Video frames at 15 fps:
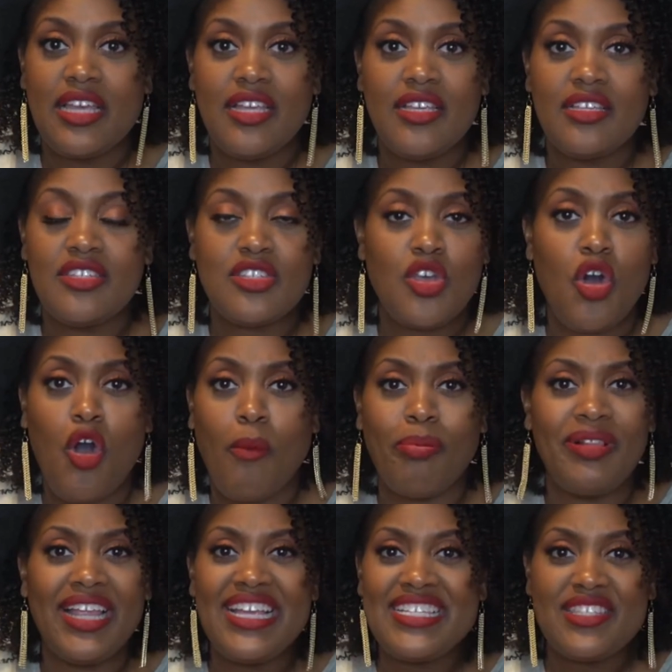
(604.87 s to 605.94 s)
Skull
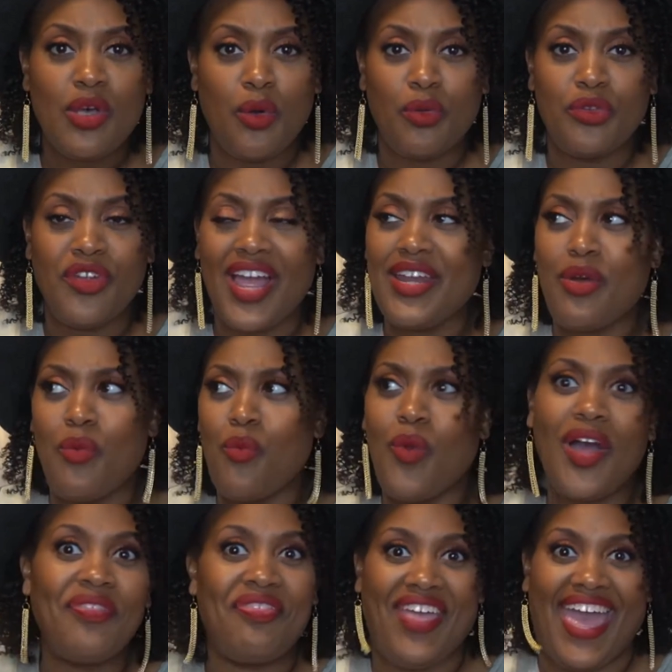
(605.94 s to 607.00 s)
placeholder. I don't
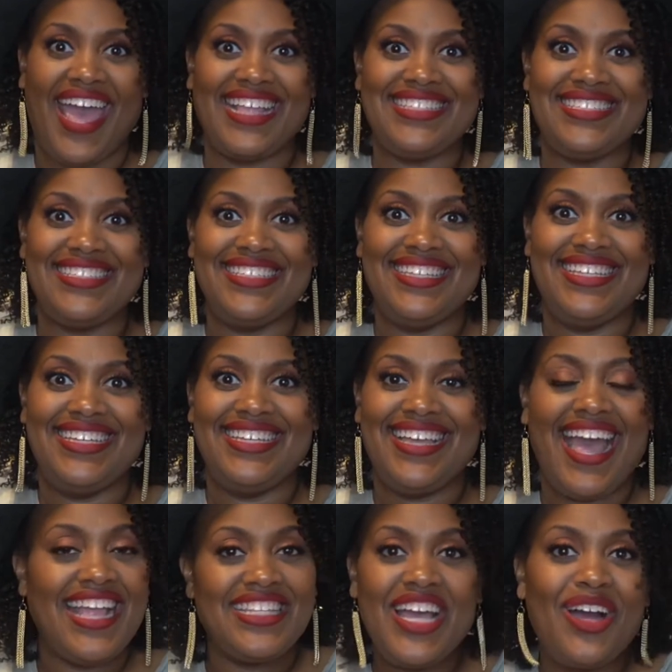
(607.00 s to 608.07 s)
want that.
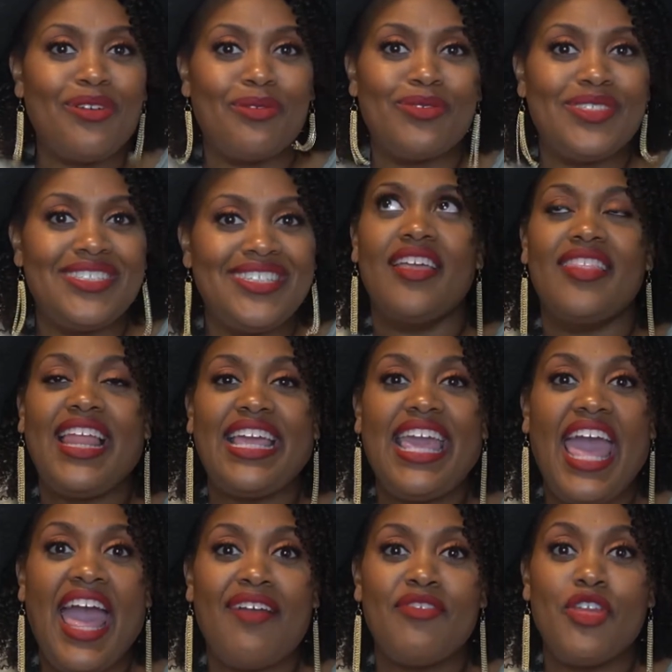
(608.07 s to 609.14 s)
I don't. Like,
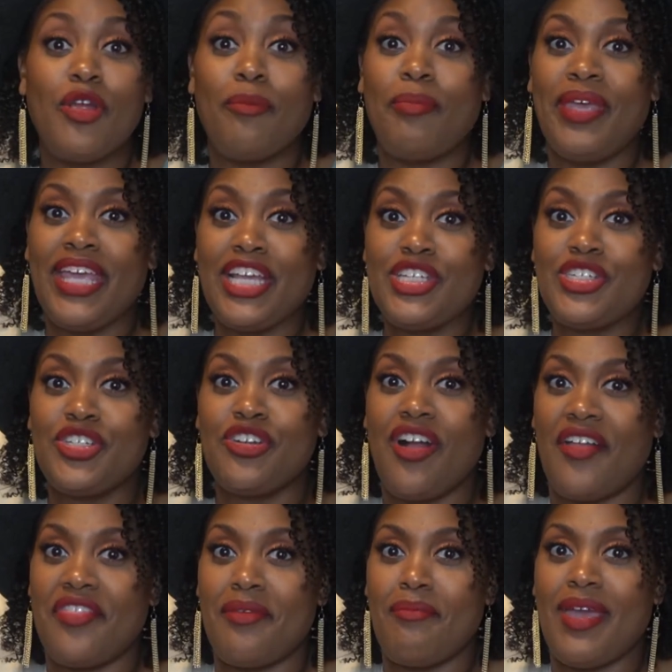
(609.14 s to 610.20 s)
have your picture
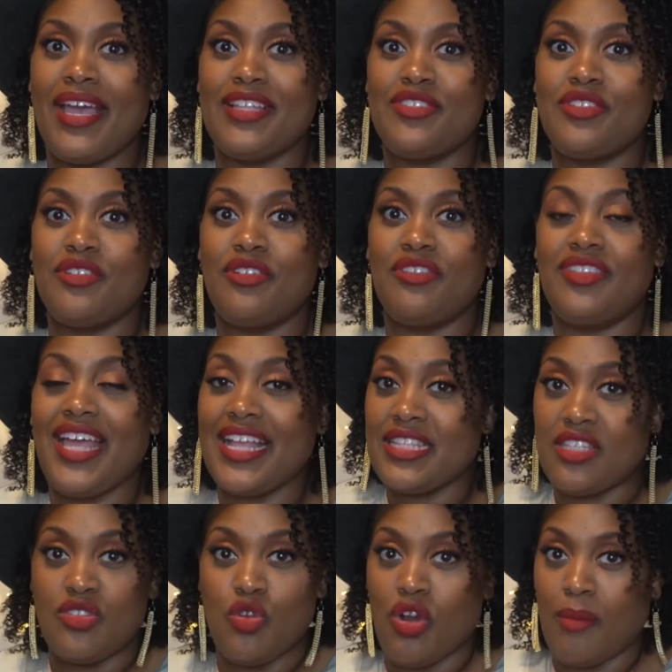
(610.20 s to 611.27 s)
on the mantle.
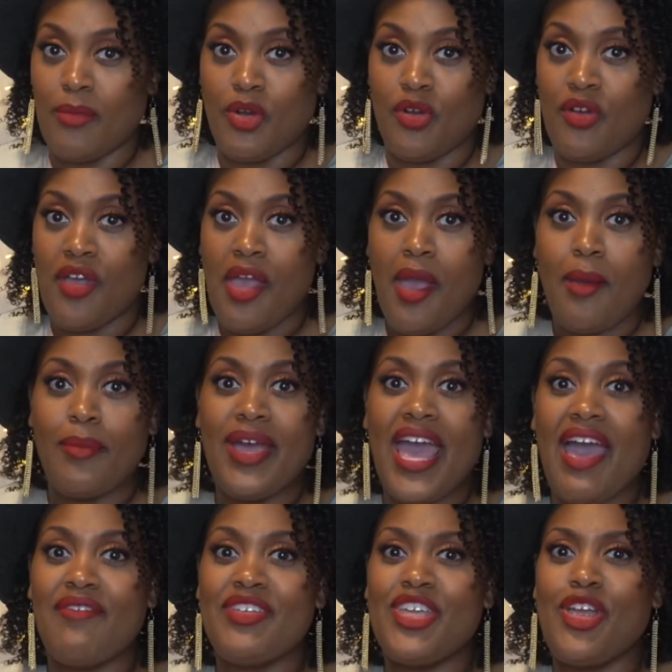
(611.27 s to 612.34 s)
That's normal. But
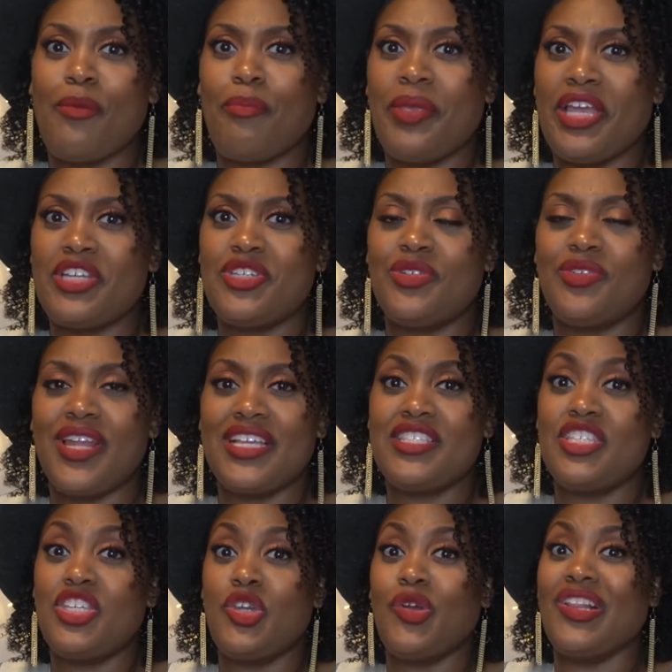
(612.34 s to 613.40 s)
having your picture
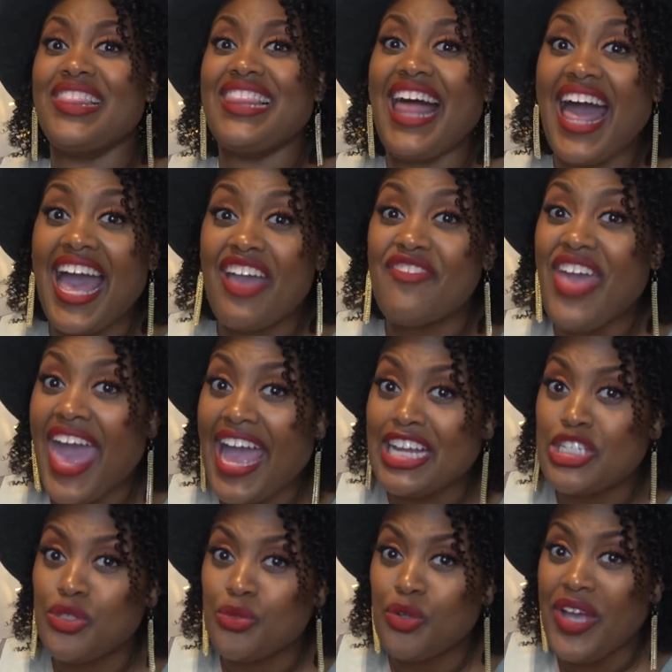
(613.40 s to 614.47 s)
next to your live
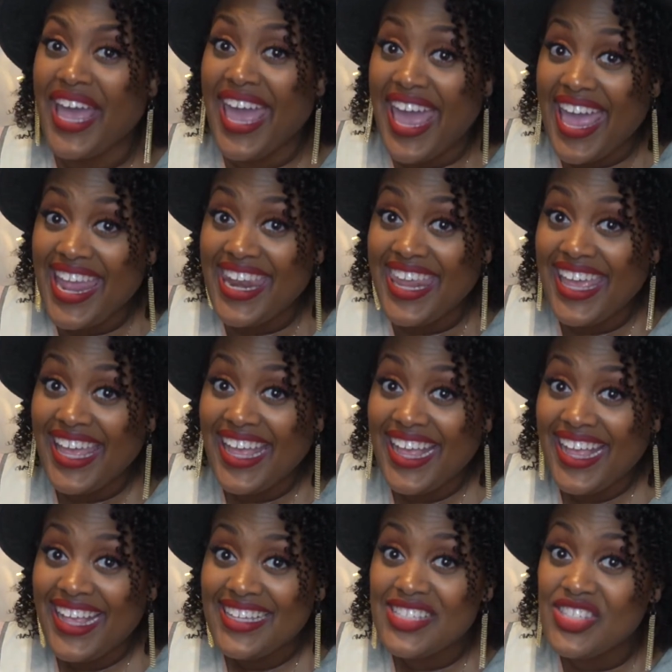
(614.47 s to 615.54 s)
actual head,
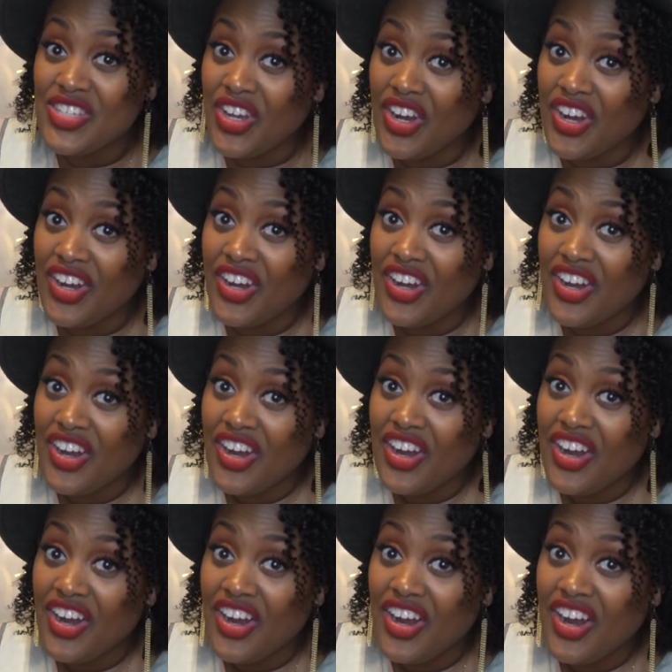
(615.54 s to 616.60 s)
sir,
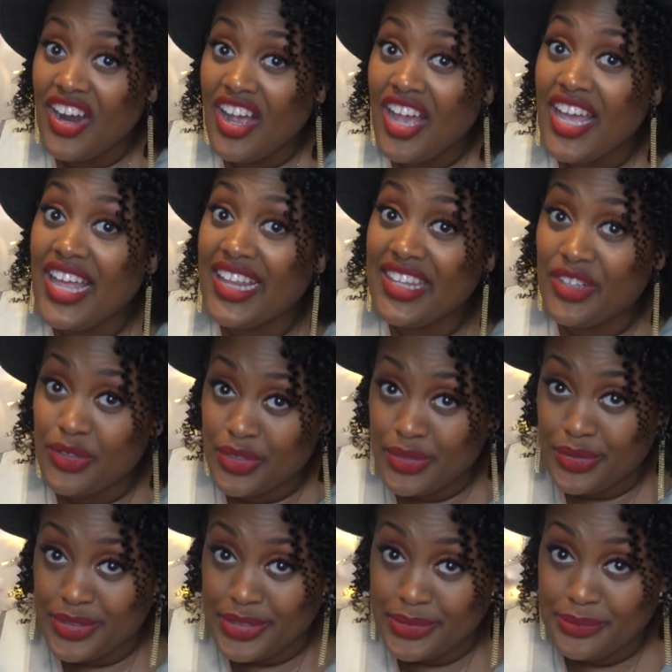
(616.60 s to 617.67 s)
a little
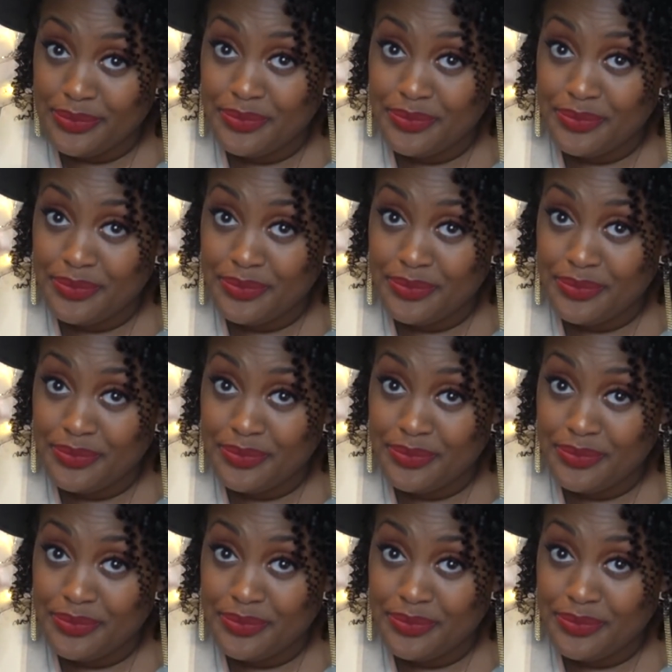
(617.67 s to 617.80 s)
cuckoo.